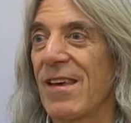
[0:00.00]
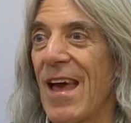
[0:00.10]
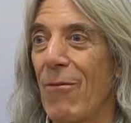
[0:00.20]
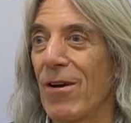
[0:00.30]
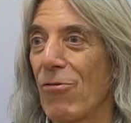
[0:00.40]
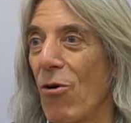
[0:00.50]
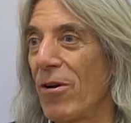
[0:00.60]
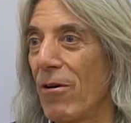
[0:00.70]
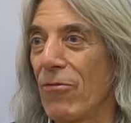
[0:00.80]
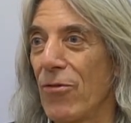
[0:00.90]
Can we grow
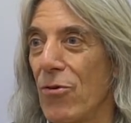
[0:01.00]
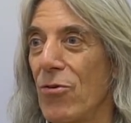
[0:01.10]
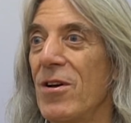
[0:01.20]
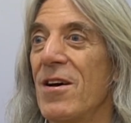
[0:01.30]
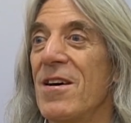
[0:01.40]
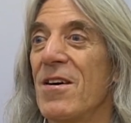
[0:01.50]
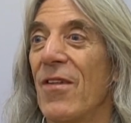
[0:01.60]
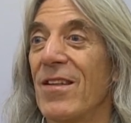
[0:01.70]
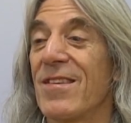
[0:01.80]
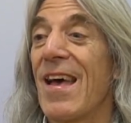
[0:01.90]
enough food
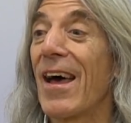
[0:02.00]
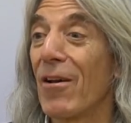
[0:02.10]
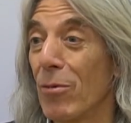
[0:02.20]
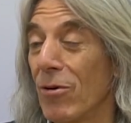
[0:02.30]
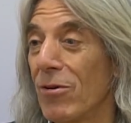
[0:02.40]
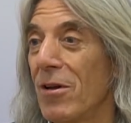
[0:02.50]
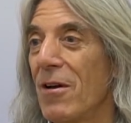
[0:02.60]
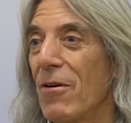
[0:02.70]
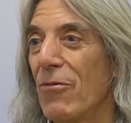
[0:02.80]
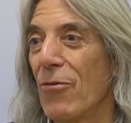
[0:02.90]
that's edible
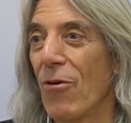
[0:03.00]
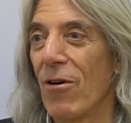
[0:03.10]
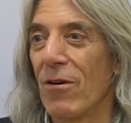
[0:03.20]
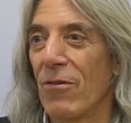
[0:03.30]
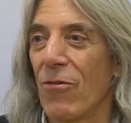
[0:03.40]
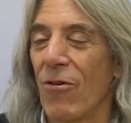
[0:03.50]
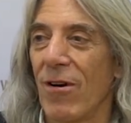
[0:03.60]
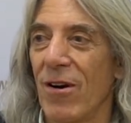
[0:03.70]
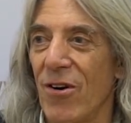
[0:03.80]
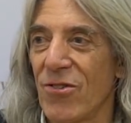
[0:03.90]
for
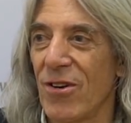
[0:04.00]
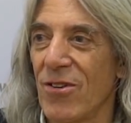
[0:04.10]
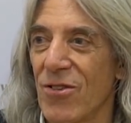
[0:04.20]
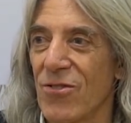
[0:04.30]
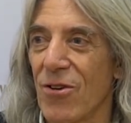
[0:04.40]
our citizens?